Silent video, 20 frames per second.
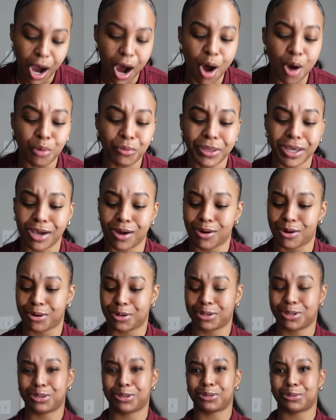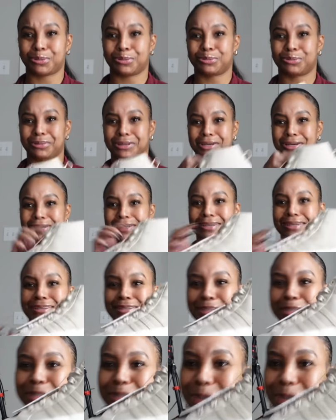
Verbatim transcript: Oh, they are cute, look.